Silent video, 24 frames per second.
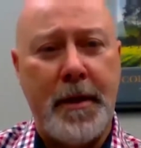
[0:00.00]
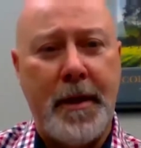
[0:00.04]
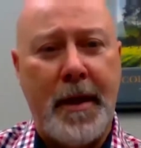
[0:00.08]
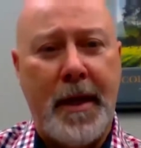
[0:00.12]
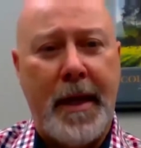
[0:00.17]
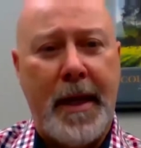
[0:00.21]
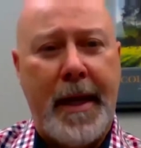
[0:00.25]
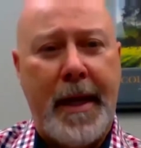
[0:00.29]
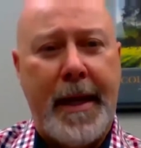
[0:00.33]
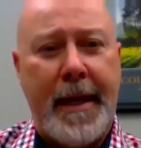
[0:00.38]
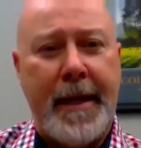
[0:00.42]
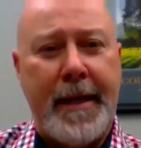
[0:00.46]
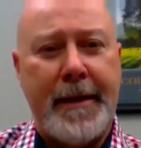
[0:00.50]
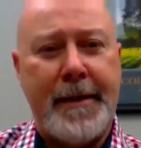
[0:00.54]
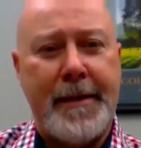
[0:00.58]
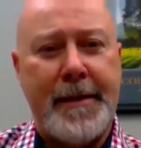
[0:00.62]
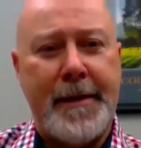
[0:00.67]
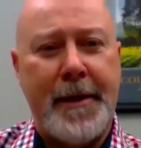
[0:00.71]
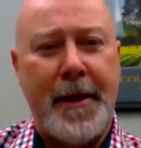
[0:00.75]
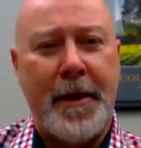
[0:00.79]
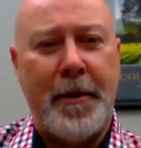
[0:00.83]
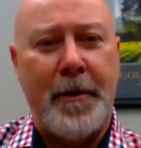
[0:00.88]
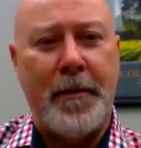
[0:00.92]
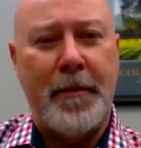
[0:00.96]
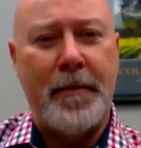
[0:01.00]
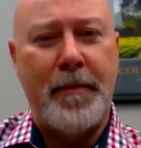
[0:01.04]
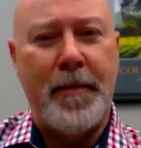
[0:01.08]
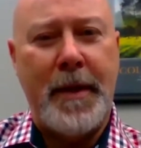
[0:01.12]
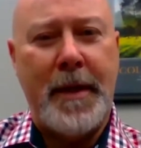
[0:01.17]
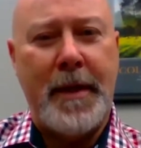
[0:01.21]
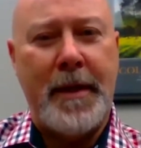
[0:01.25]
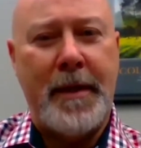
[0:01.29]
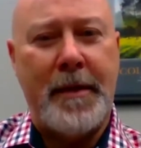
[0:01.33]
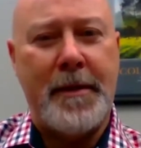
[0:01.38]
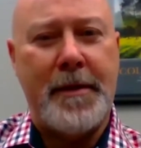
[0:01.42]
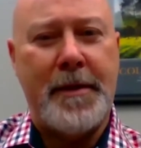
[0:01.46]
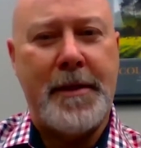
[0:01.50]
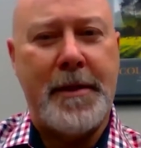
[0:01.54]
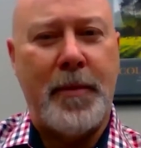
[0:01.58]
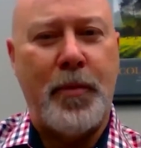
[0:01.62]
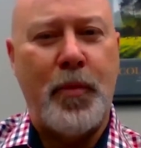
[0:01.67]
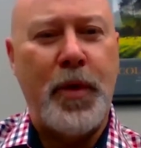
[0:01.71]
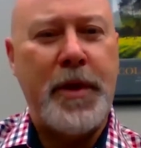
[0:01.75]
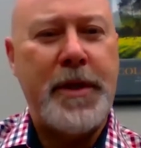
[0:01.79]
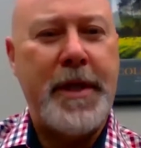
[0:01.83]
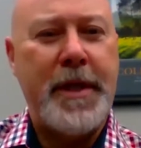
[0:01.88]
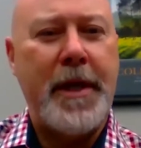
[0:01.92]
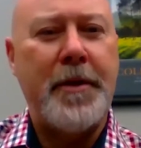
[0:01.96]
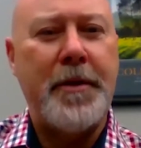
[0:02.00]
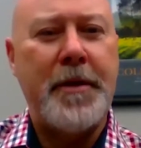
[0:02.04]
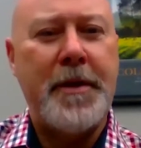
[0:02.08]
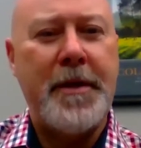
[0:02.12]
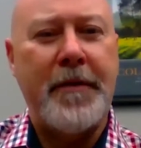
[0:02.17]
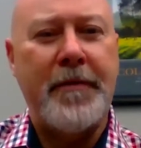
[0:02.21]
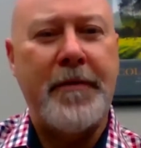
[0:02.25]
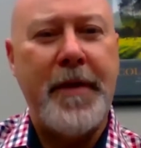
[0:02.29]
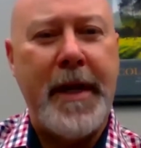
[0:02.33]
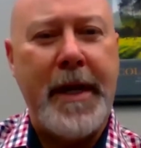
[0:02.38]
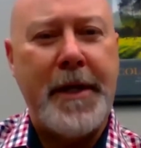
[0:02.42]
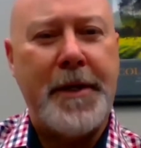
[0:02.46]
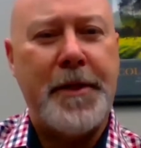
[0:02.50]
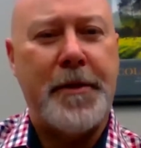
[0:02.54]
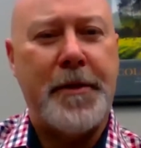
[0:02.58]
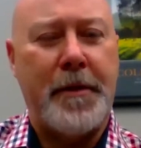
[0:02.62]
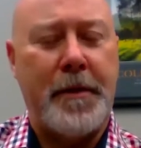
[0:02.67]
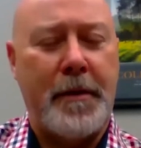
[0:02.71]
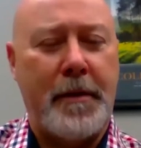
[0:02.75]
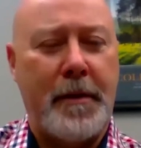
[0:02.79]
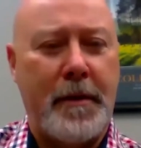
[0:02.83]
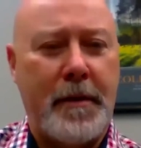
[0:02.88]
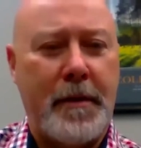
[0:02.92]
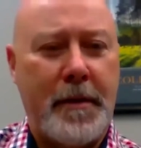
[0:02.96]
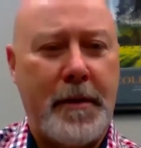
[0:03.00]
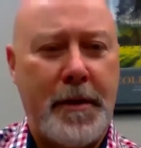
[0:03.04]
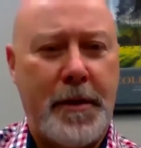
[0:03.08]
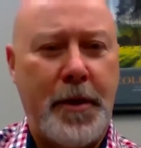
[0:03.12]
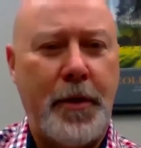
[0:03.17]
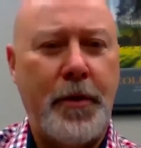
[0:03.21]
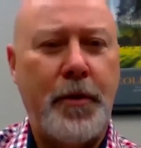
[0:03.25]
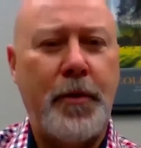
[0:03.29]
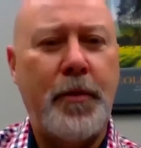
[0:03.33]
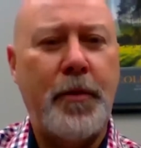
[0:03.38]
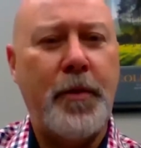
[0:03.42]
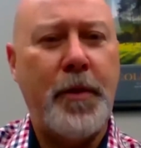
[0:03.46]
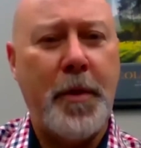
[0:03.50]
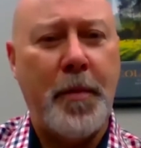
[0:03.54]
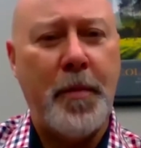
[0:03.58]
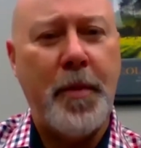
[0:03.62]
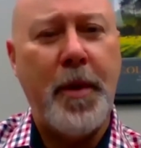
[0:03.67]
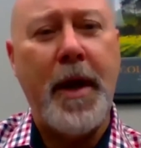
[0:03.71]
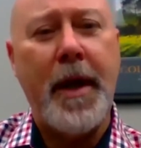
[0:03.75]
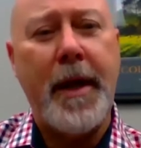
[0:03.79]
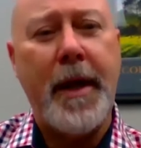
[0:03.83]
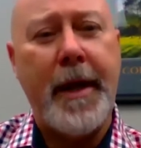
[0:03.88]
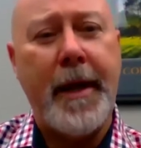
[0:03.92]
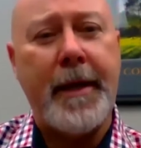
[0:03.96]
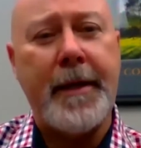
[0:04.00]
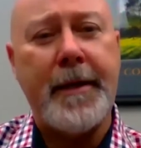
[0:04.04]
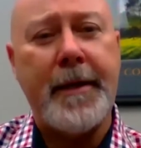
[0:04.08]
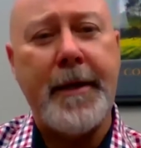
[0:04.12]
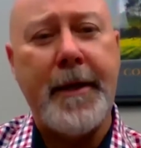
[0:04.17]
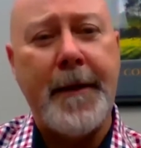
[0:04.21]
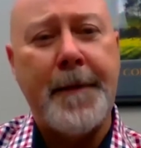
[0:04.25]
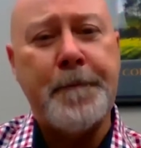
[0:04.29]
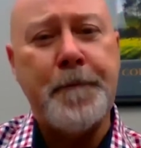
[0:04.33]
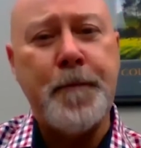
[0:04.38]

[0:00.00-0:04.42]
And so there's some regenerative nature to the product.